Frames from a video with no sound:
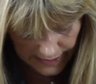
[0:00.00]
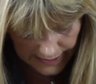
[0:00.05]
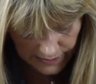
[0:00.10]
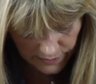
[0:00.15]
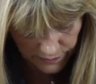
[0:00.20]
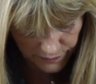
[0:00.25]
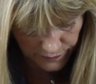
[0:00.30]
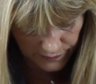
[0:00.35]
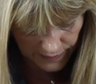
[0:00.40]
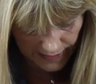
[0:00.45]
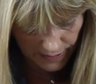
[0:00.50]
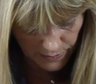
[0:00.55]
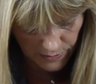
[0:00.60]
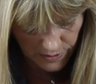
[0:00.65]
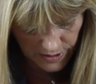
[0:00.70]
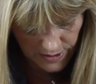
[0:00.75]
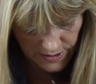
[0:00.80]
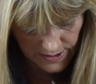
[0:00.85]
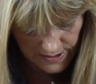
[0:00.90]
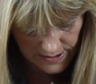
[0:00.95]
the little
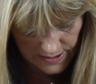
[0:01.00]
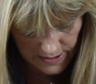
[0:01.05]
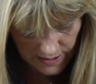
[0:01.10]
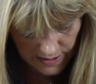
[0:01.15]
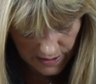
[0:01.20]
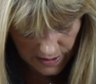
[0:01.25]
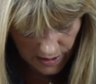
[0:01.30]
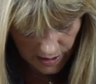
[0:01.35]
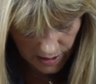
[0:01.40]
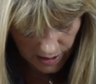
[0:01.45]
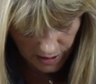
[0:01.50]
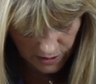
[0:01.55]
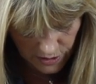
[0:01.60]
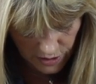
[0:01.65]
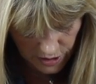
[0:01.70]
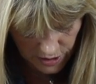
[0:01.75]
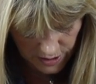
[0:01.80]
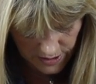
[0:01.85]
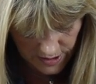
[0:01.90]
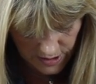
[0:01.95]
flowers are
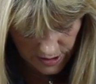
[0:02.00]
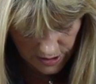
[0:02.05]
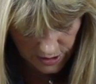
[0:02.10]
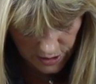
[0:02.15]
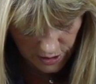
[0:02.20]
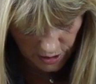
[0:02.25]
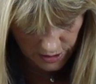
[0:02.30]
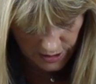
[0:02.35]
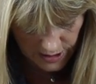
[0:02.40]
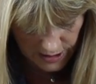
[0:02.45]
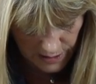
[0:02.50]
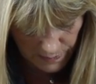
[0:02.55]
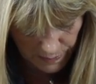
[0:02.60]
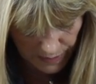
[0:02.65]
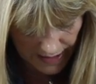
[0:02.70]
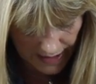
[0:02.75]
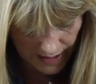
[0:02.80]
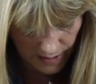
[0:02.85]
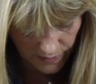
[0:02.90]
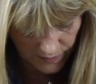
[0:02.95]
just dotted
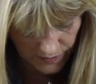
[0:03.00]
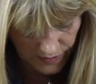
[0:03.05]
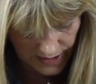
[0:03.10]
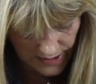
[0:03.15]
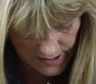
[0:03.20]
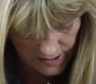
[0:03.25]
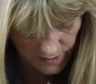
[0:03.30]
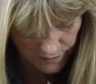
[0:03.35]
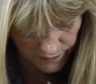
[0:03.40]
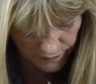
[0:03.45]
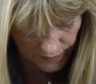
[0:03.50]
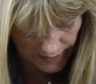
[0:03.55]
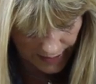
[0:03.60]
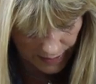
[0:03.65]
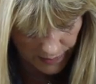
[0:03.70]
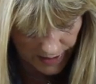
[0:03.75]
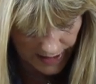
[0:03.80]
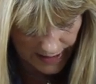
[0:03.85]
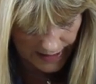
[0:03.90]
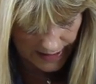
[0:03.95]
about, and these are the
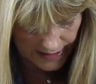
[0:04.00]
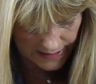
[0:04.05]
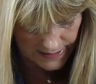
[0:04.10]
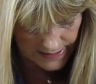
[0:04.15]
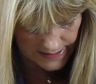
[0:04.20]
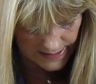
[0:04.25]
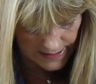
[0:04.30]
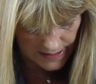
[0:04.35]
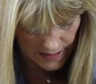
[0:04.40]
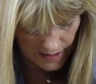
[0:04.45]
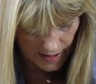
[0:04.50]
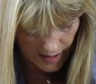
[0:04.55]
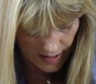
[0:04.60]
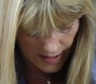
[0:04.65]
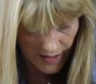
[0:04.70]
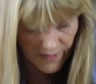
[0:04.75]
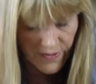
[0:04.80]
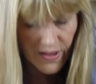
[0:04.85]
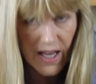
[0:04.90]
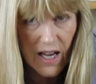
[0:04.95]
flower heads,
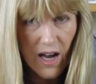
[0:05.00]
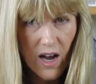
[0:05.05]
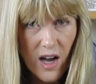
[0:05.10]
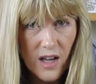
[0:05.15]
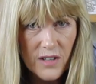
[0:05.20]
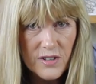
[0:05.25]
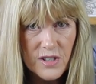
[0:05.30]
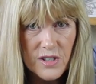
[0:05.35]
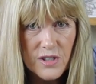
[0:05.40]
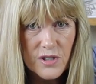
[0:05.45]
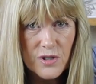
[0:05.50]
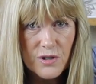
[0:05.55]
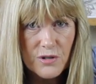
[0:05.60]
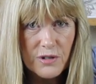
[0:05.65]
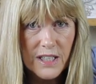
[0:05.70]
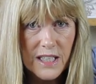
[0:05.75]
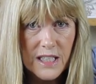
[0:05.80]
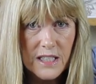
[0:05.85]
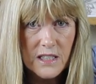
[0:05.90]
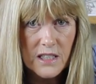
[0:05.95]
and they aren't as
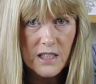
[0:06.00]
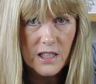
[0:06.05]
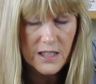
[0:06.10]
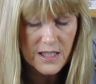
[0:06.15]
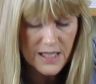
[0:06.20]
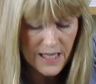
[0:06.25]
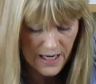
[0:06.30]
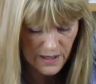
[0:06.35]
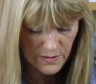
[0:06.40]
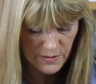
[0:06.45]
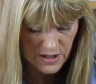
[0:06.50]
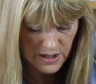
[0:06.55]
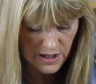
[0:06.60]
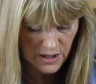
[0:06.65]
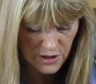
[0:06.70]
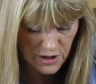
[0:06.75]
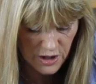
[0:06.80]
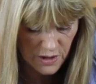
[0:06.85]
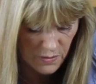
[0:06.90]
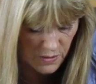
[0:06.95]
tricky to cut out
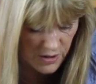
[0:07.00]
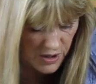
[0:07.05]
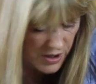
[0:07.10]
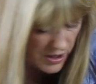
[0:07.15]
as you would